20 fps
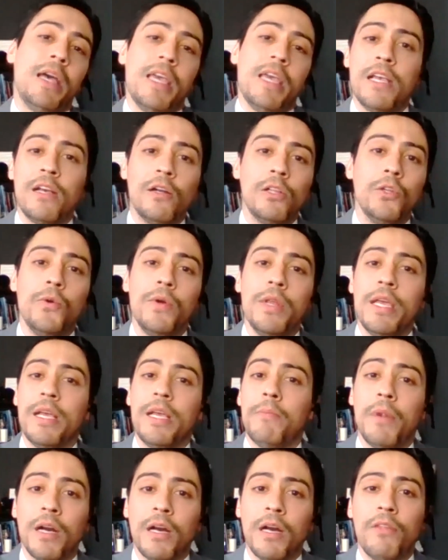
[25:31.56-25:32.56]
including,
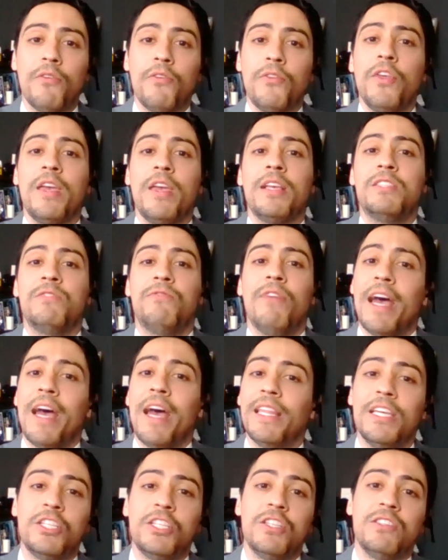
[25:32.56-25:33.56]
among other things,
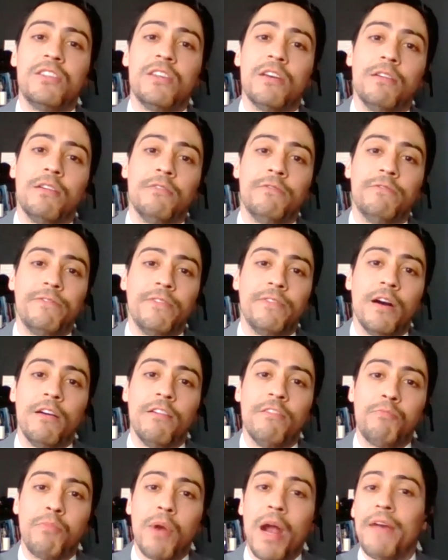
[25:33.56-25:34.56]
violations of
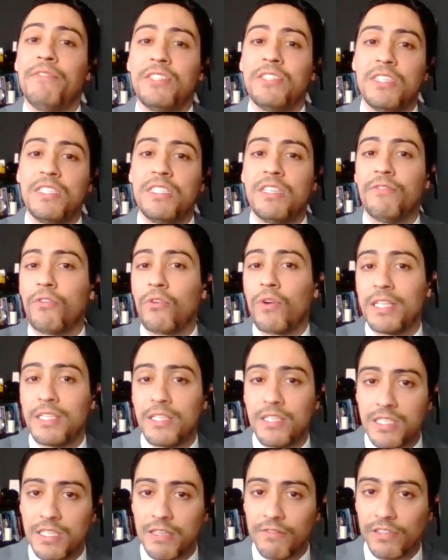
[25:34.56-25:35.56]
privacy, civil
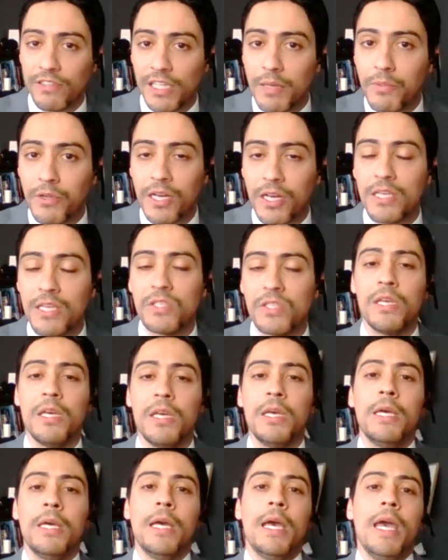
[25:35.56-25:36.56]
rights, and civil liberties.
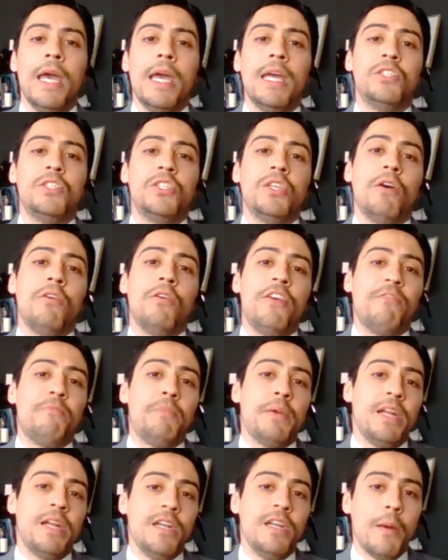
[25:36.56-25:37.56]
And so there have
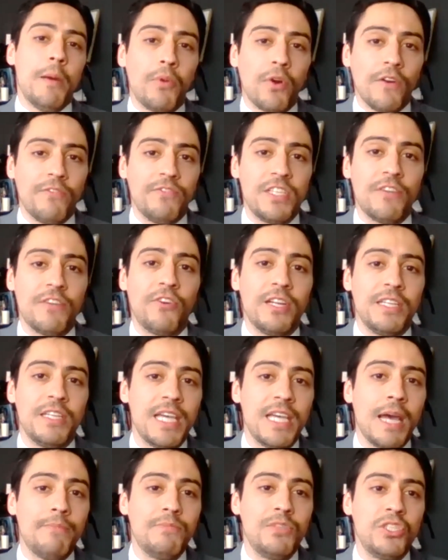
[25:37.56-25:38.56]
been a number of different
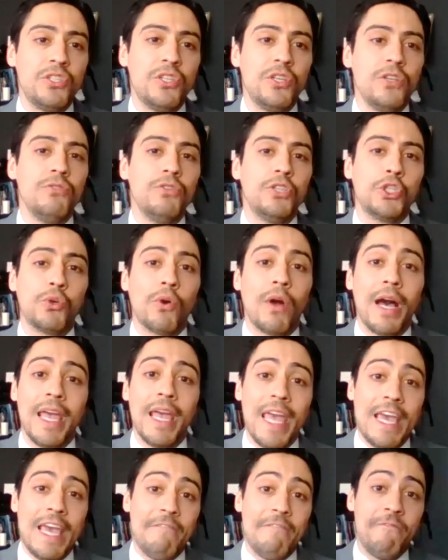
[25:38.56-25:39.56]
attempts to try
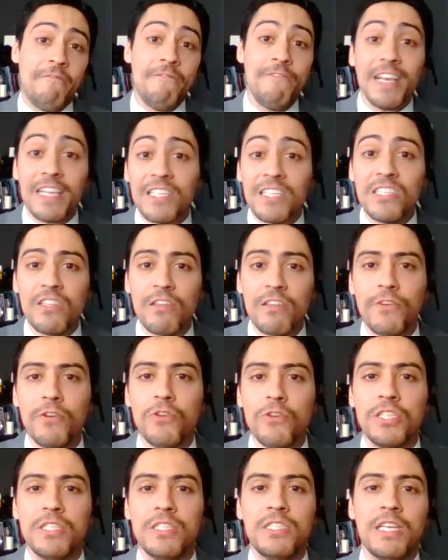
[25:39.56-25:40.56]
and fix the
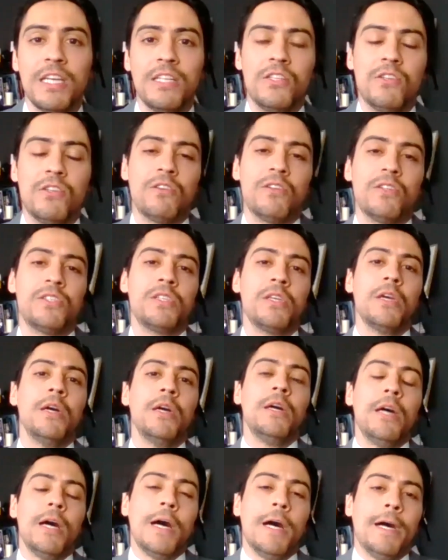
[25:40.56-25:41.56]
fusion centers
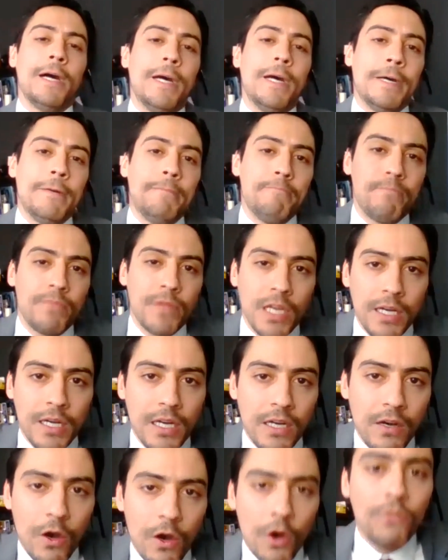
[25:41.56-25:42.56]

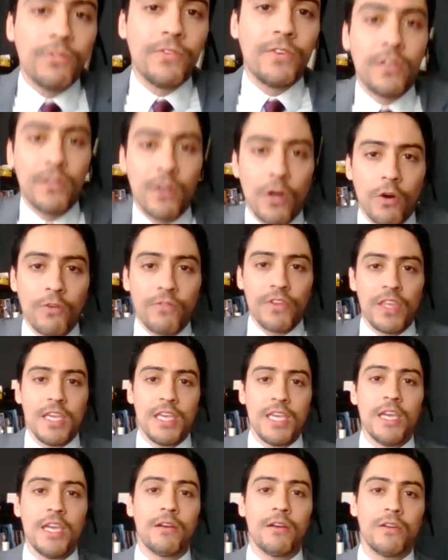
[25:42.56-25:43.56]
over the
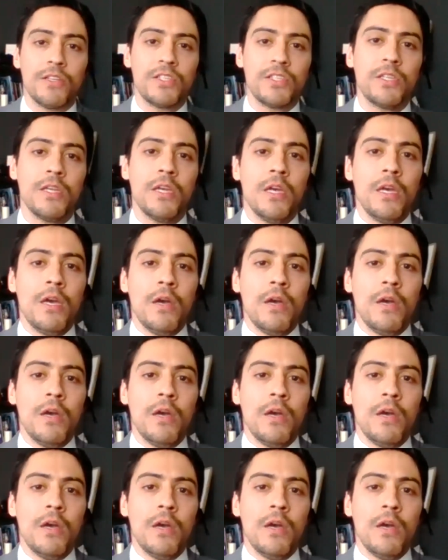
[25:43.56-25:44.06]
years.